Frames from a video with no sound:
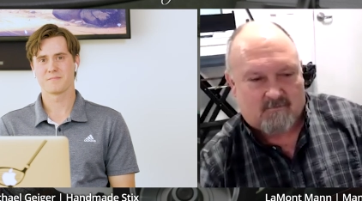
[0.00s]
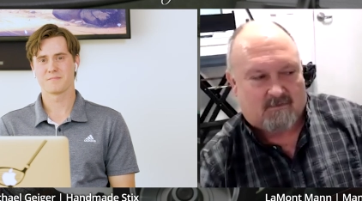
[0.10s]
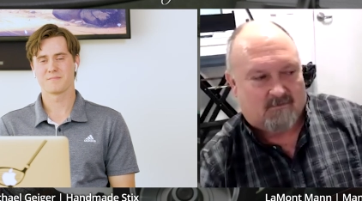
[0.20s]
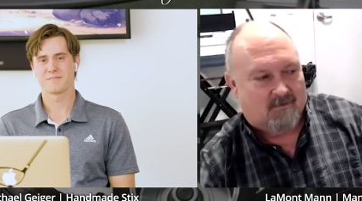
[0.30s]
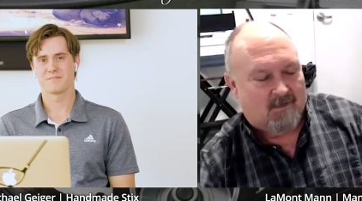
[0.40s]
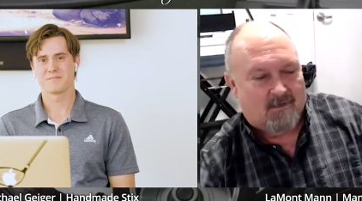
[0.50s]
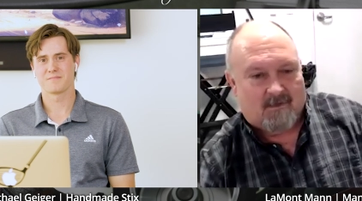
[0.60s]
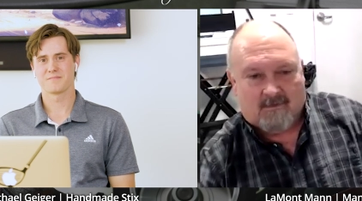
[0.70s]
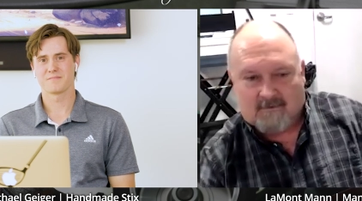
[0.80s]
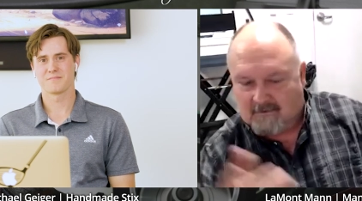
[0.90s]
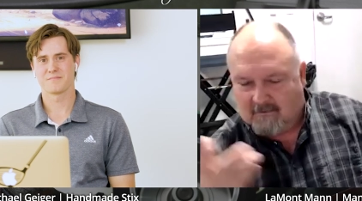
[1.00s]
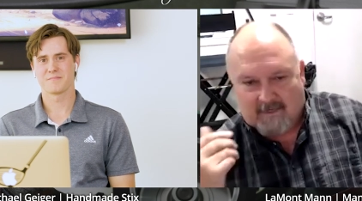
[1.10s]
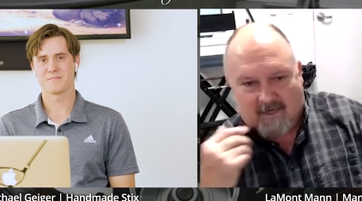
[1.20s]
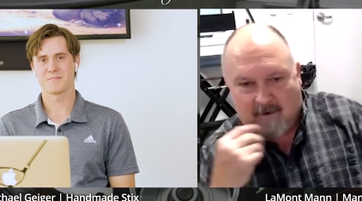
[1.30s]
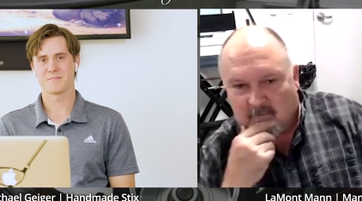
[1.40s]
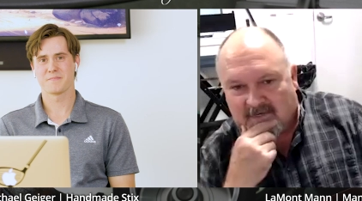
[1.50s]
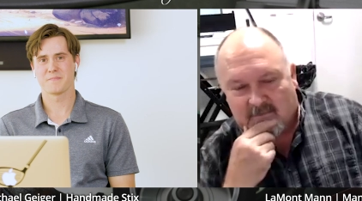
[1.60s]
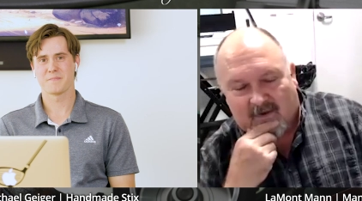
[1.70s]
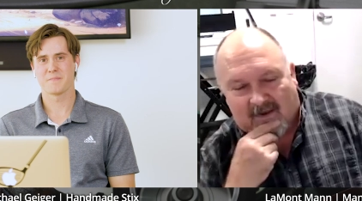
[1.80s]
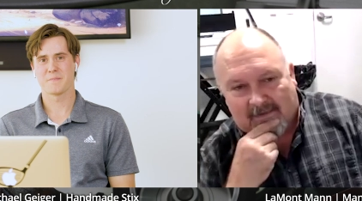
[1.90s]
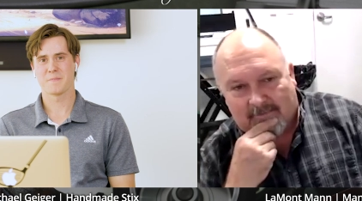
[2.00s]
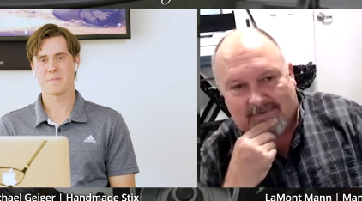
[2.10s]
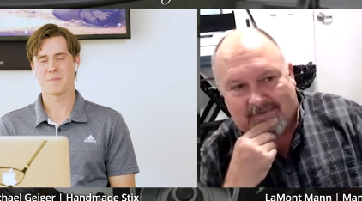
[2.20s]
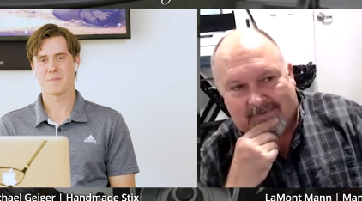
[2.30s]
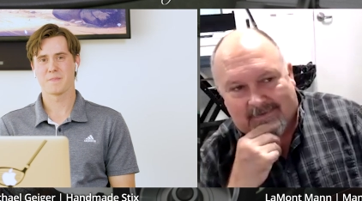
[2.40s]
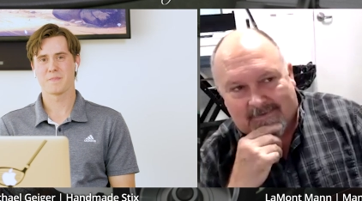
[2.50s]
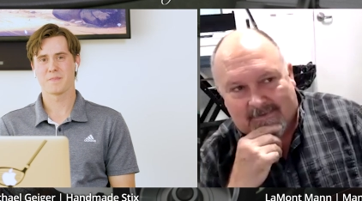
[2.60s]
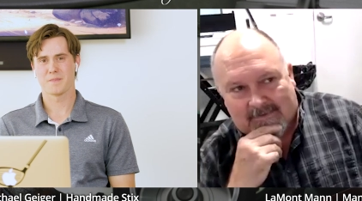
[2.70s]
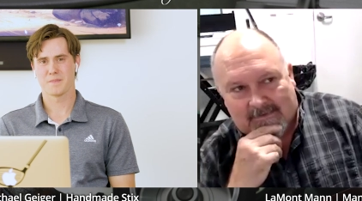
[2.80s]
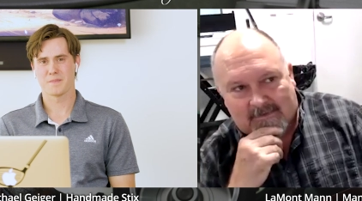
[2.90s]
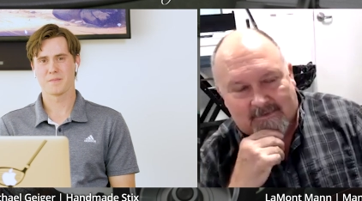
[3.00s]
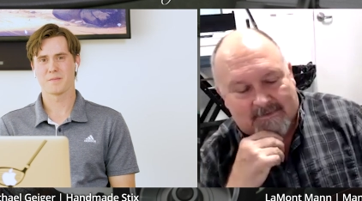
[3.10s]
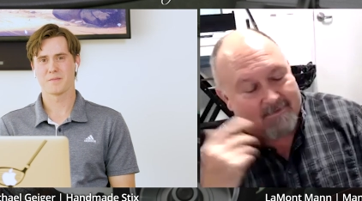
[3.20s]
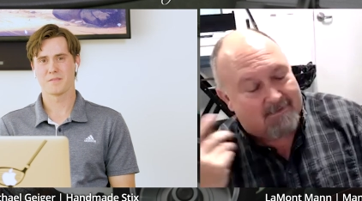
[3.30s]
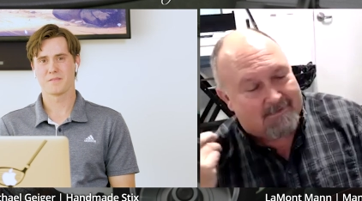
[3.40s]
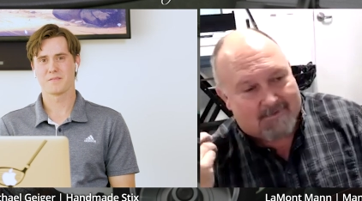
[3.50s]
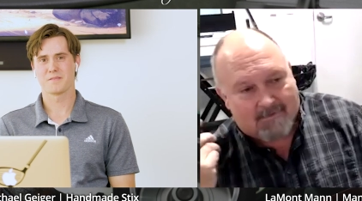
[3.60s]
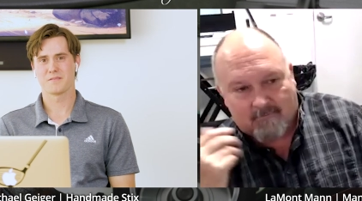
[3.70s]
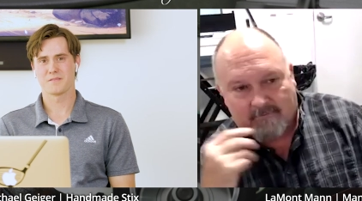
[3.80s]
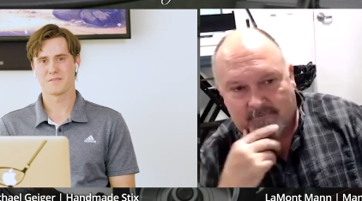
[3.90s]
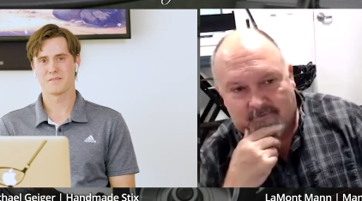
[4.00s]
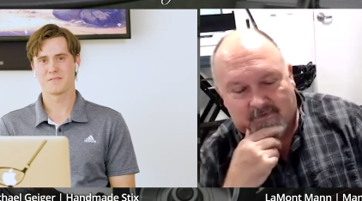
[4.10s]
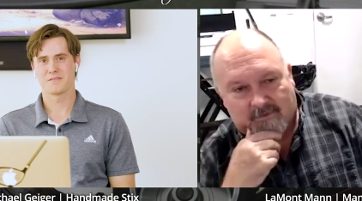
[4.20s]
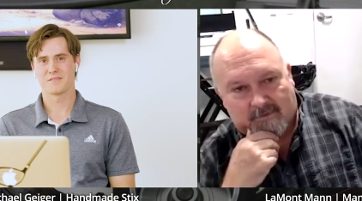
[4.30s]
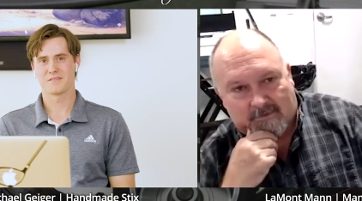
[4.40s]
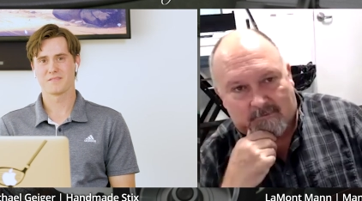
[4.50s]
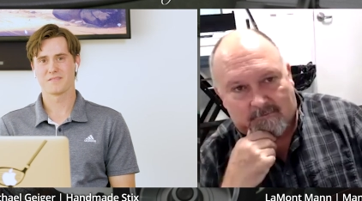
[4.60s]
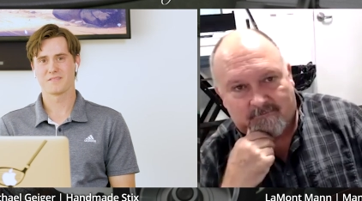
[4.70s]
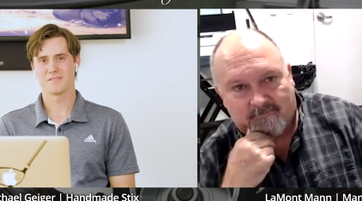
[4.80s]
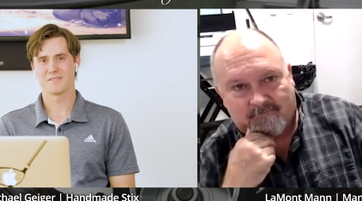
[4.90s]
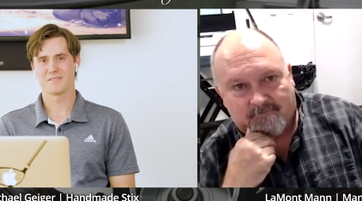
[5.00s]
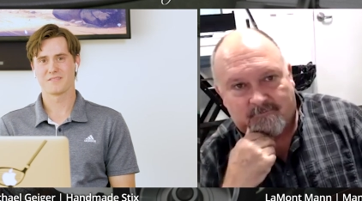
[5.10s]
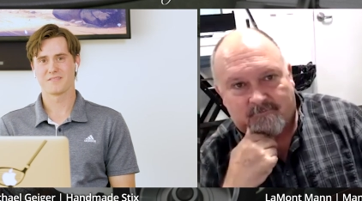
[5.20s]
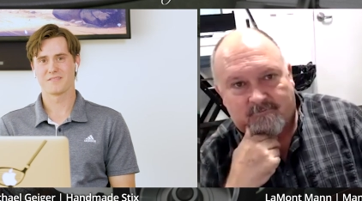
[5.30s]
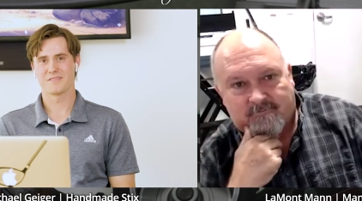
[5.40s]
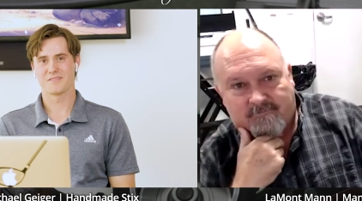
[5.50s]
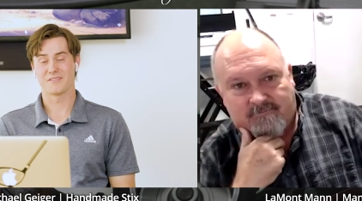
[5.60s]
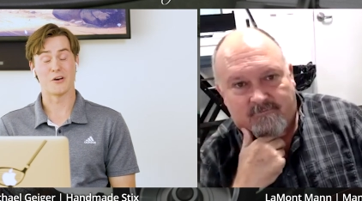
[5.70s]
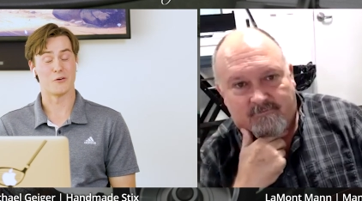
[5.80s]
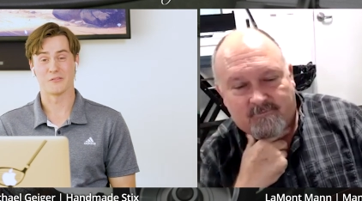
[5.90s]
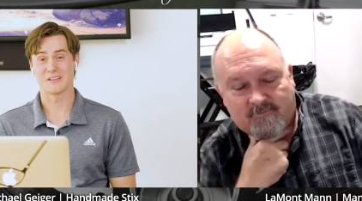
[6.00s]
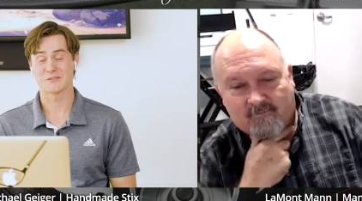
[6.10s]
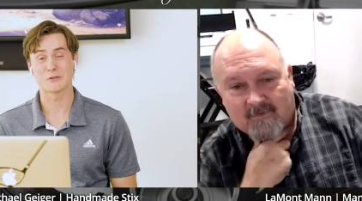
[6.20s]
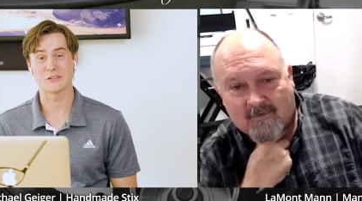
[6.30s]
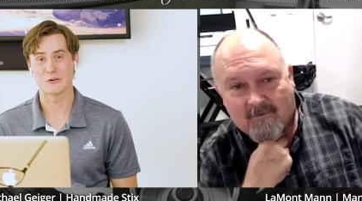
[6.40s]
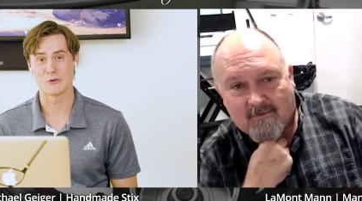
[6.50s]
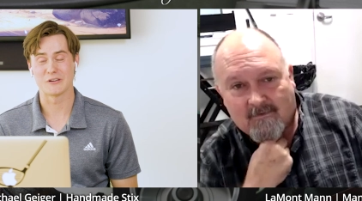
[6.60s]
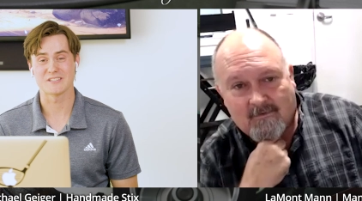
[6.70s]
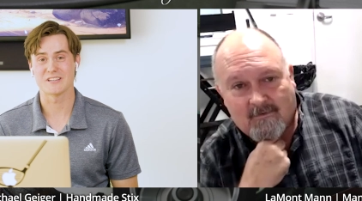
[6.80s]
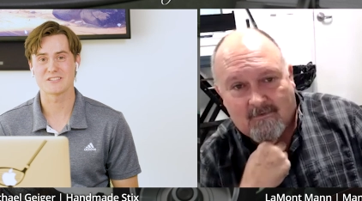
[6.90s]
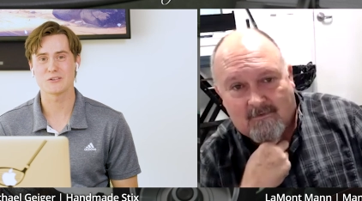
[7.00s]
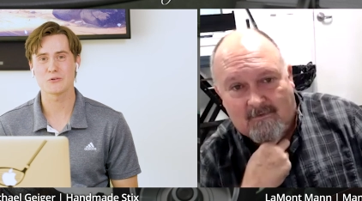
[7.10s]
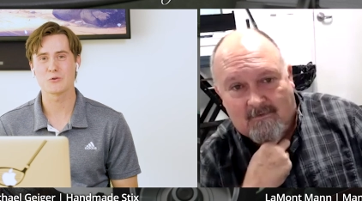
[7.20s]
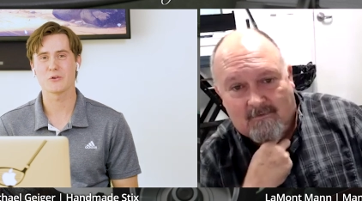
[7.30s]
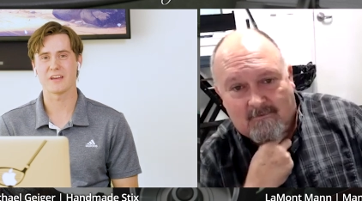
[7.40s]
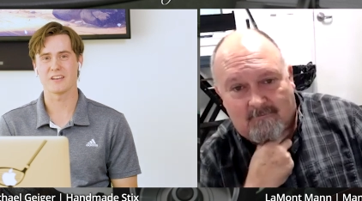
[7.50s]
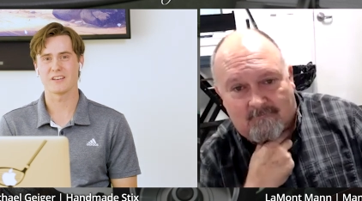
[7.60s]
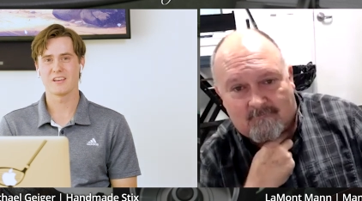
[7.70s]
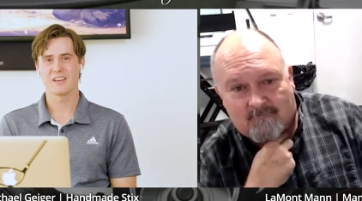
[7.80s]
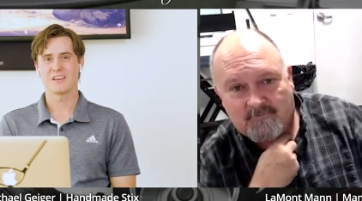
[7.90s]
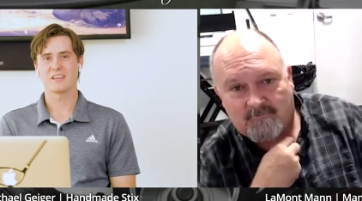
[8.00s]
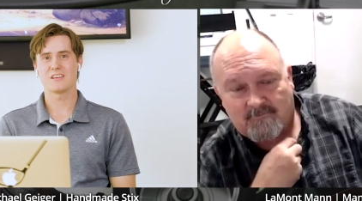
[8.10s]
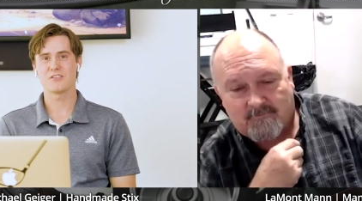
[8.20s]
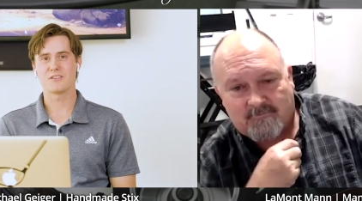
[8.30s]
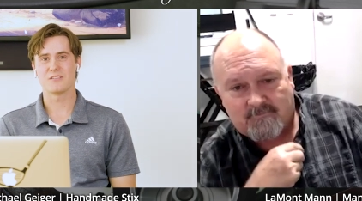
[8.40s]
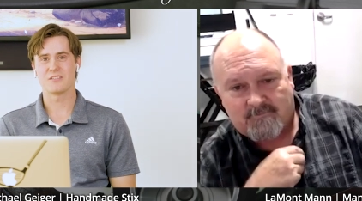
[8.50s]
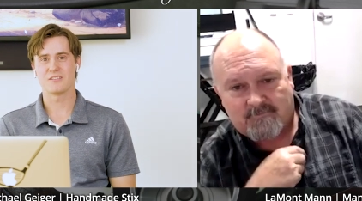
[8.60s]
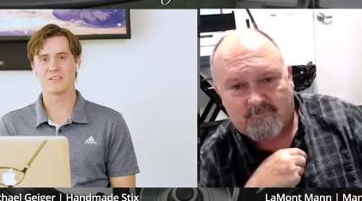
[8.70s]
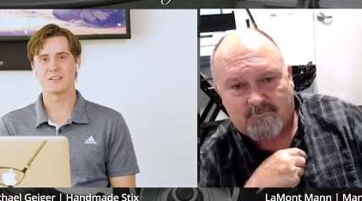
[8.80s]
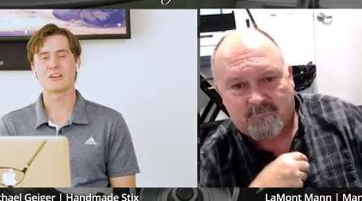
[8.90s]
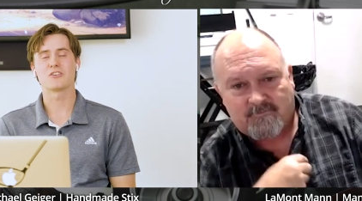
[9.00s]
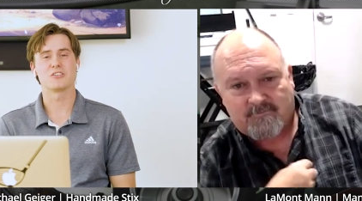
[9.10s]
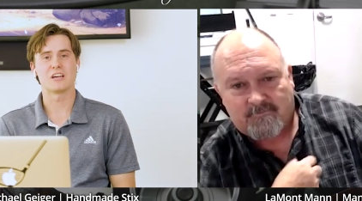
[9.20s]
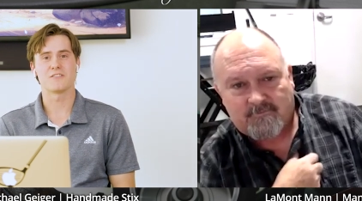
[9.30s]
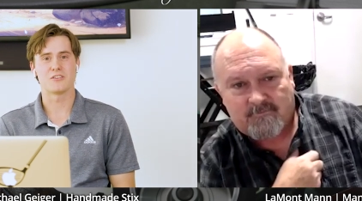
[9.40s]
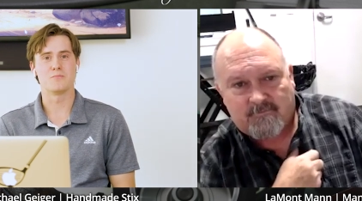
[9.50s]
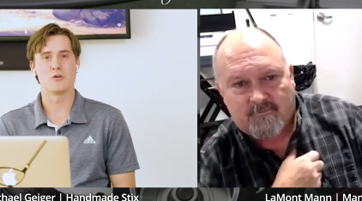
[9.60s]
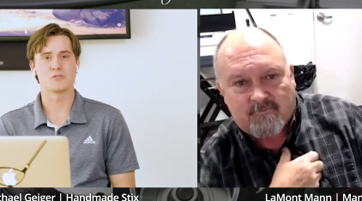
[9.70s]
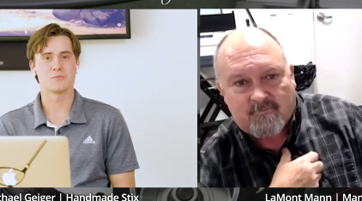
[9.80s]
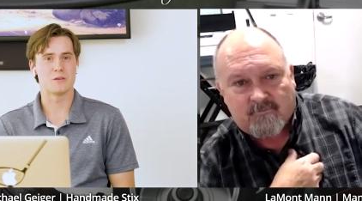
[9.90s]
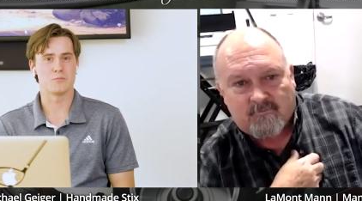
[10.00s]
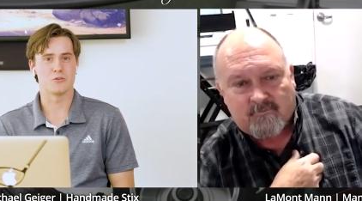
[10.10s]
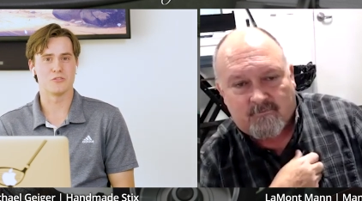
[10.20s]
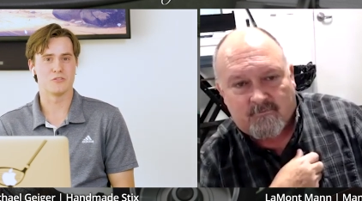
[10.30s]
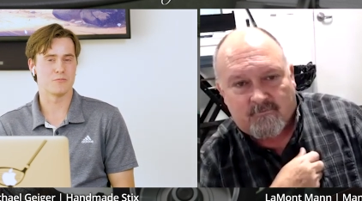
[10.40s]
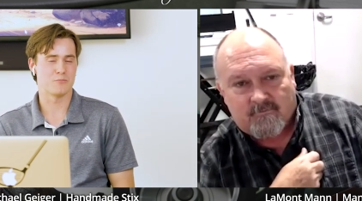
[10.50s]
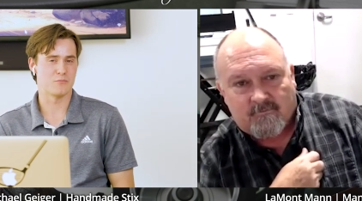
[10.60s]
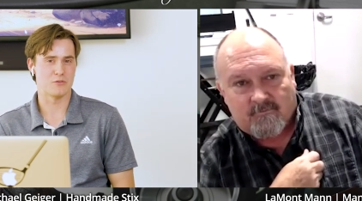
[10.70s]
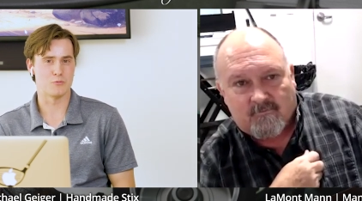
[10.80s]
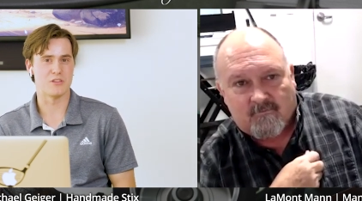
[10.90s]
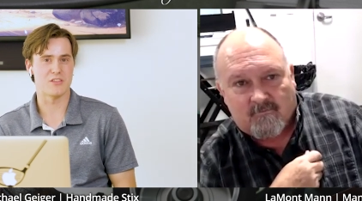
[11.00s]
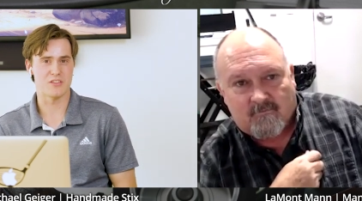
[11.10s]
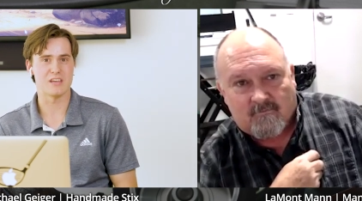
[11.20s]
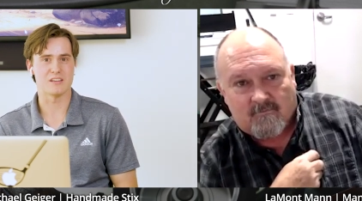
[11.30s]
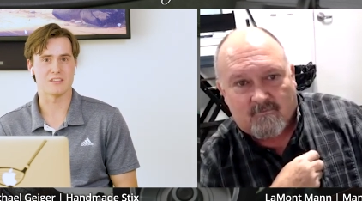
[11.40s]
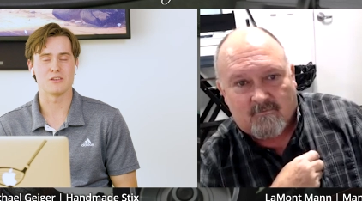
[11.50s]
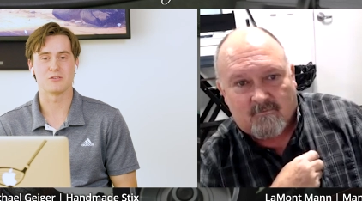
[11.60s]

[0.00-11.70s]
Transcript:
Speaker 1: and great companies behind me. And, uh, here I am. So
Speaker 2: no, it's really cool. It's it's so cool that even later in life than most people you would think that you